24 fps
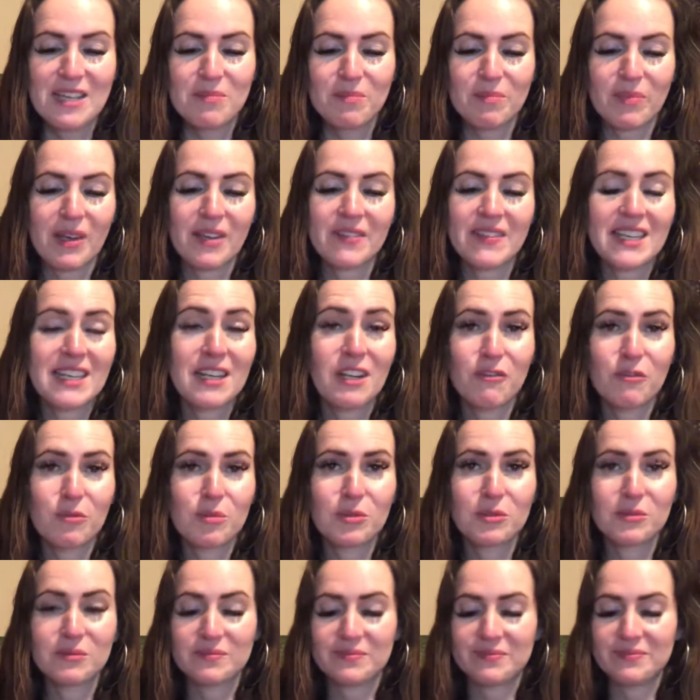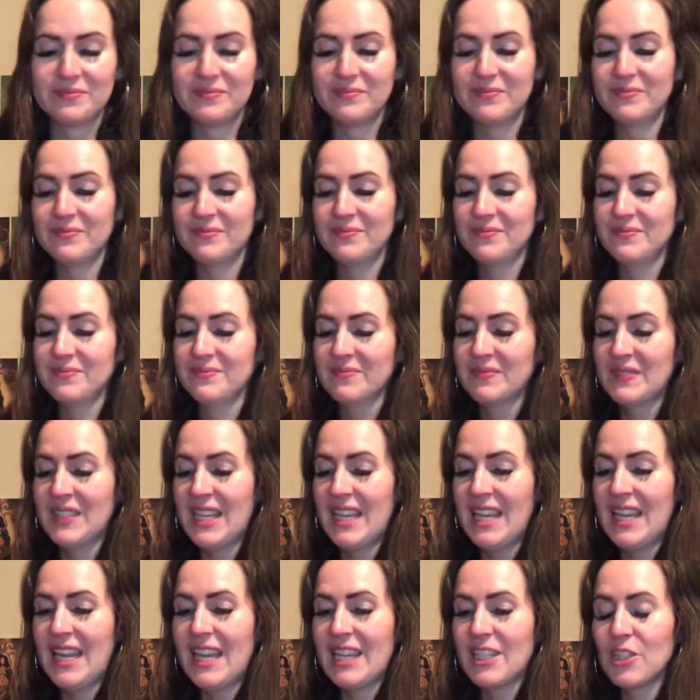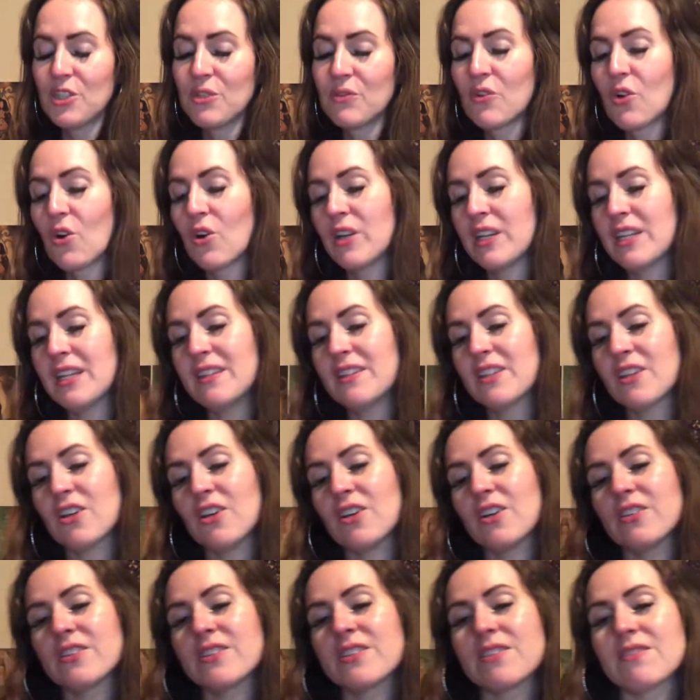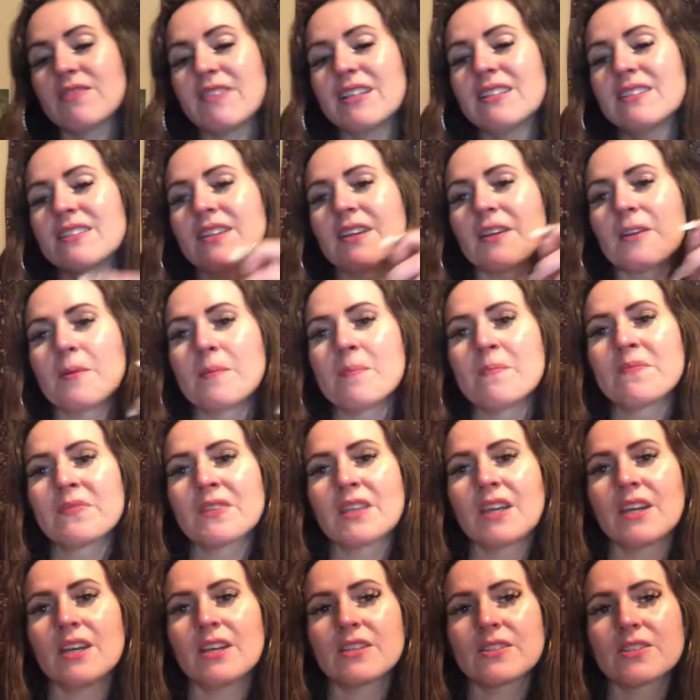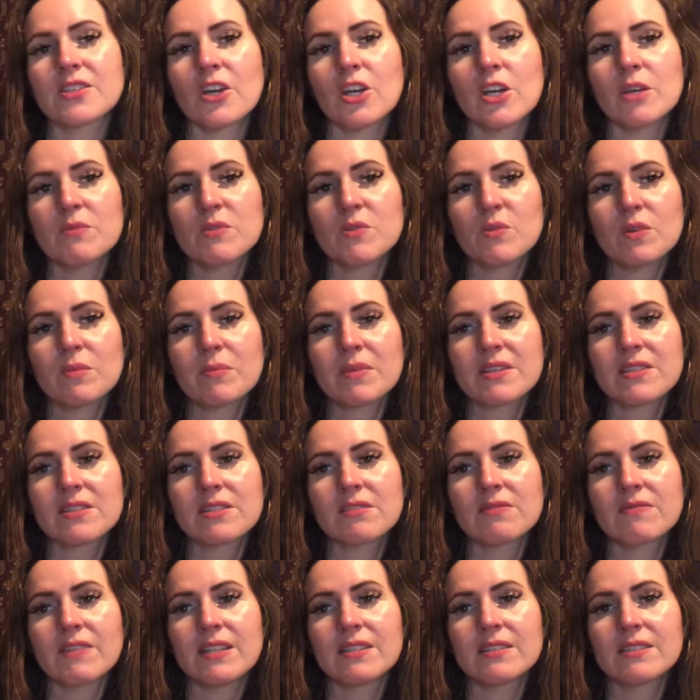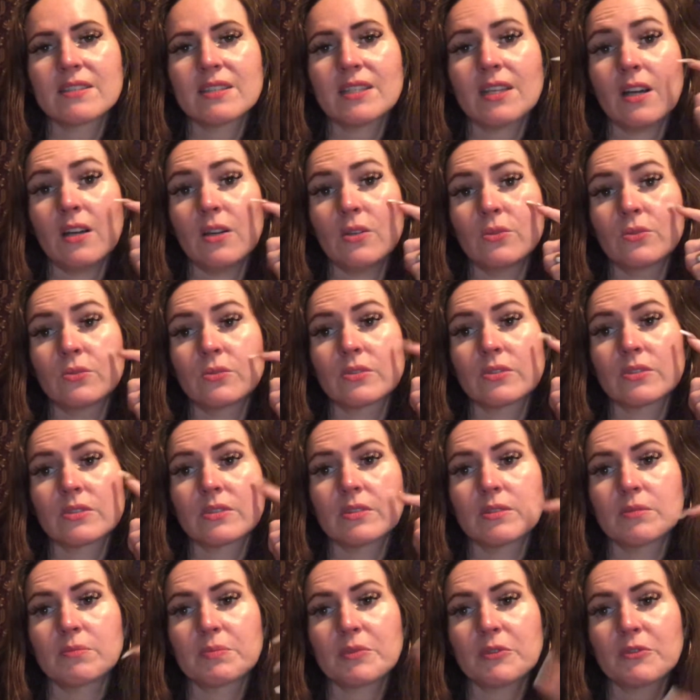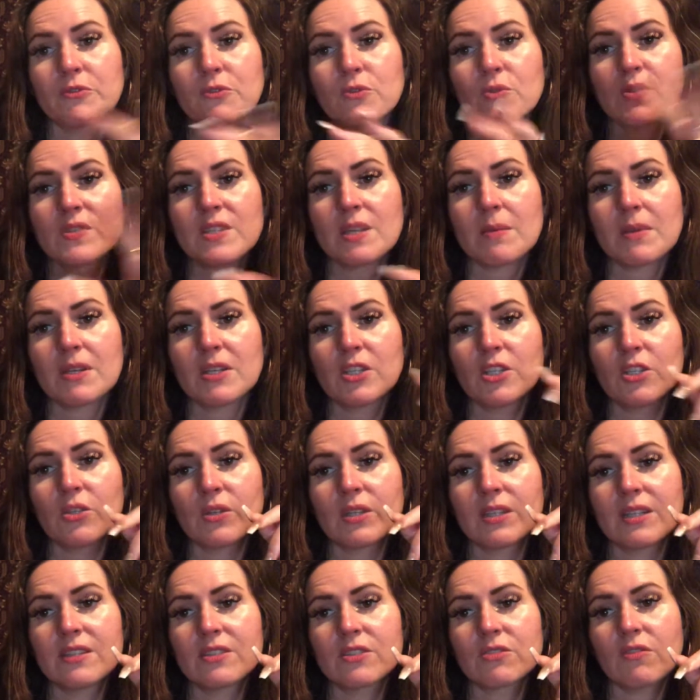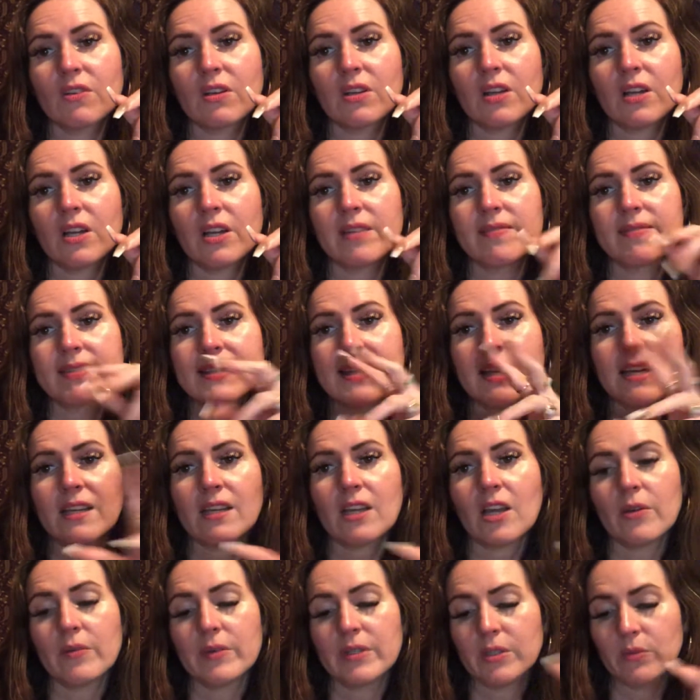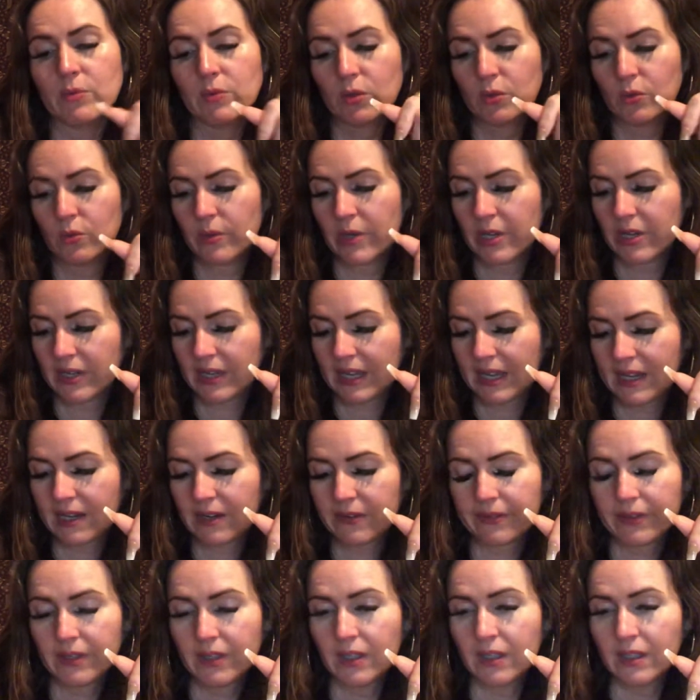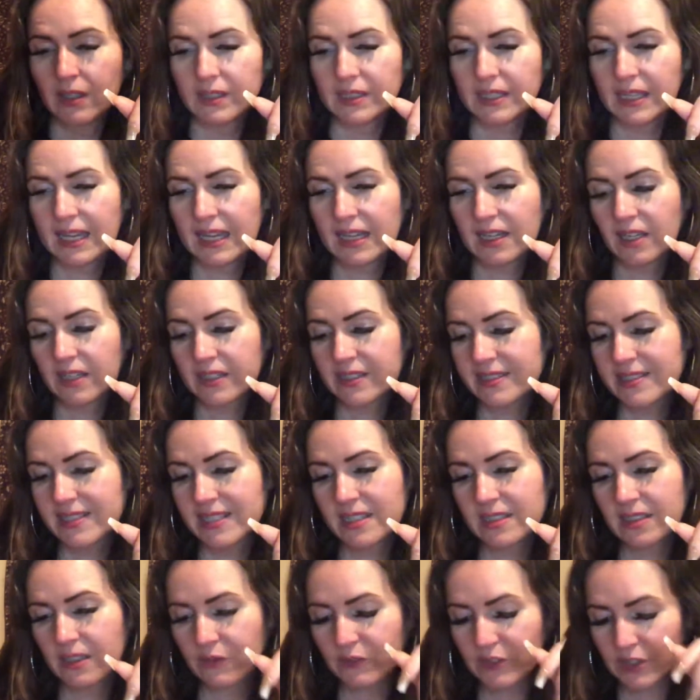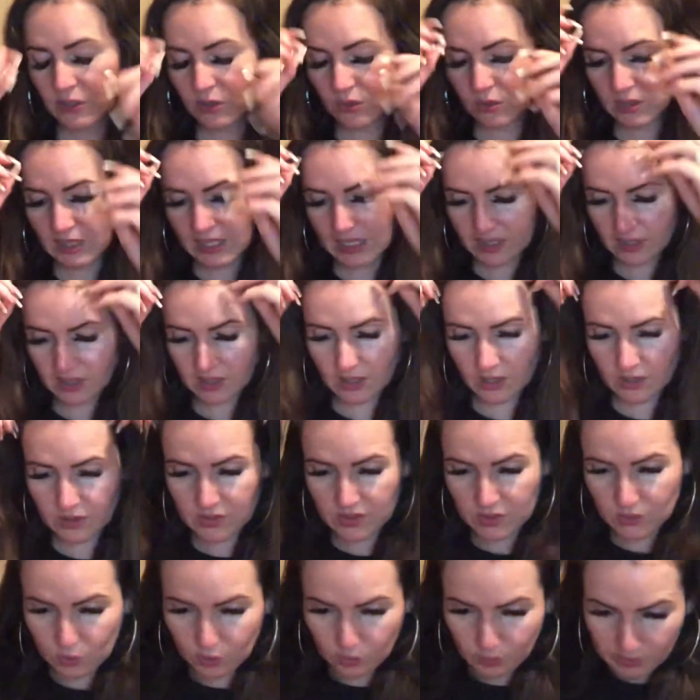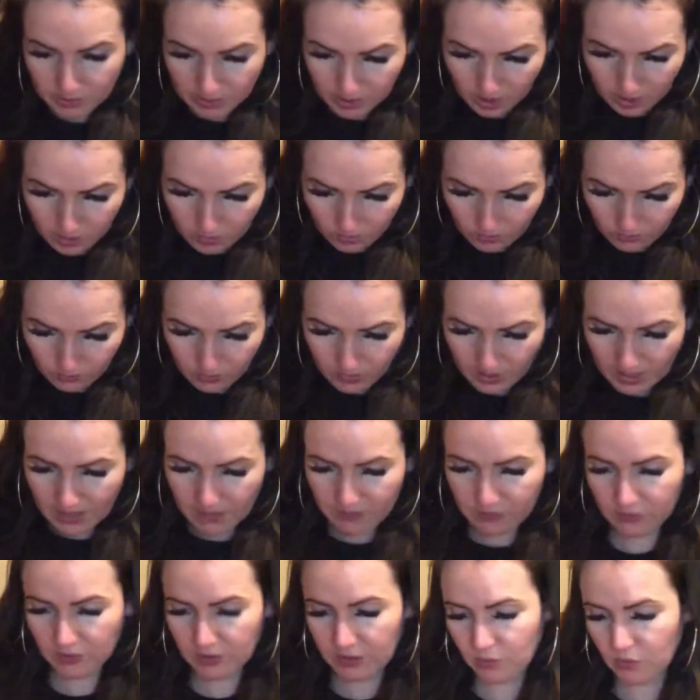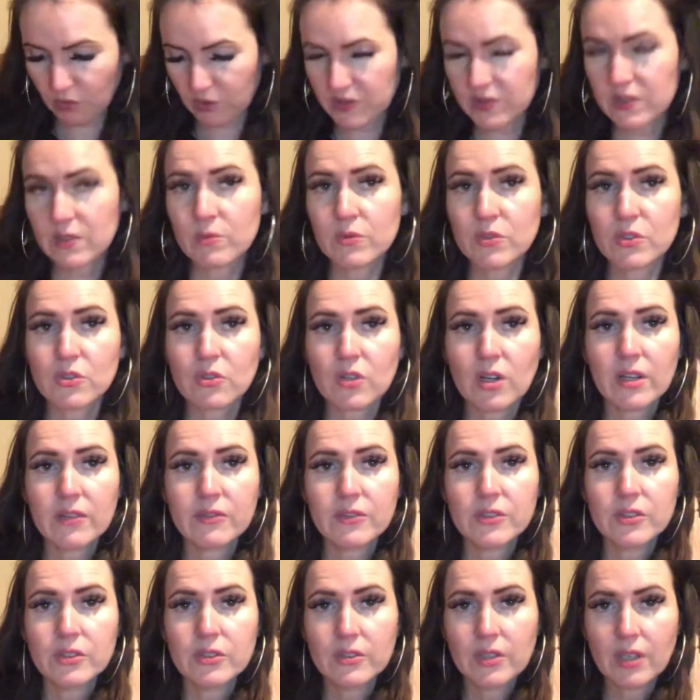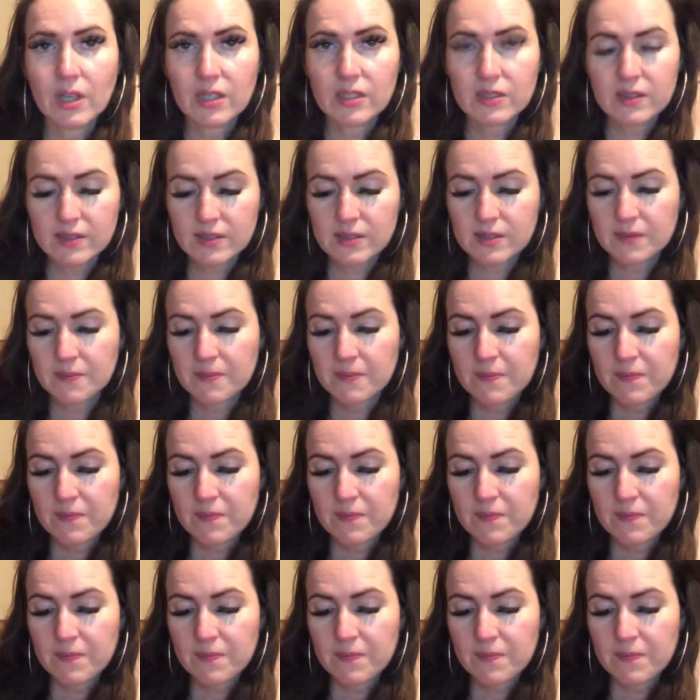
But they're lovable. You've got here the card surrender. At times we must surrender the old before something new can enter our lives. Let go and it will all work out. Yeah, like I said, I think you're letting go, Scorpio, of whatever it was that was driving you nuts.